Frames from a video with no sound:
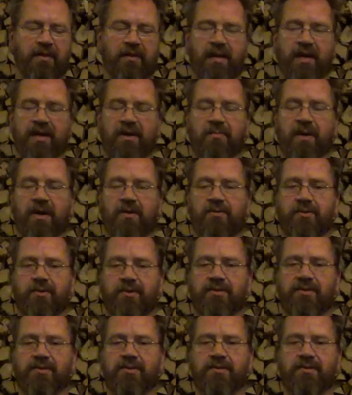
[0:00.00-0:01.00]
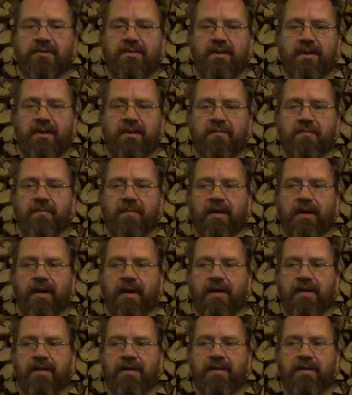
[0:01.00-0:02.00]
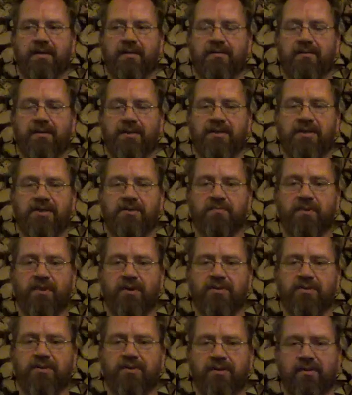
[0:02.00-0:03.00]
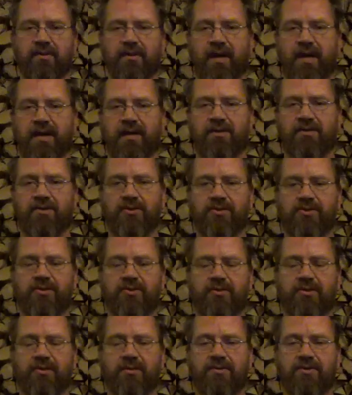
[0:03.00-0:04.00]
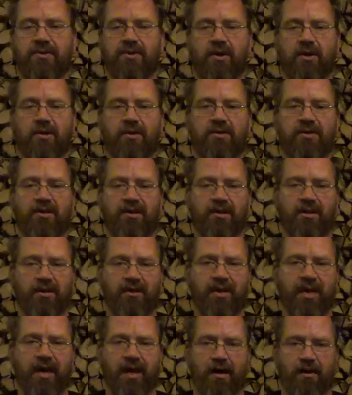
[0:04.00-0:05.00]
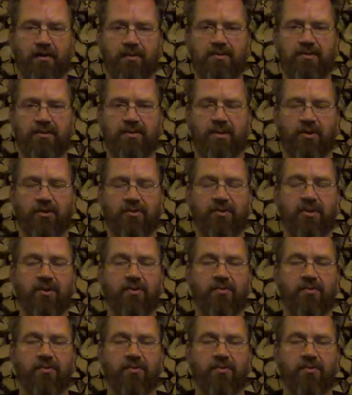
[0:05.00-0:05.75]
And about this, yeah, this is personal. I just started an account on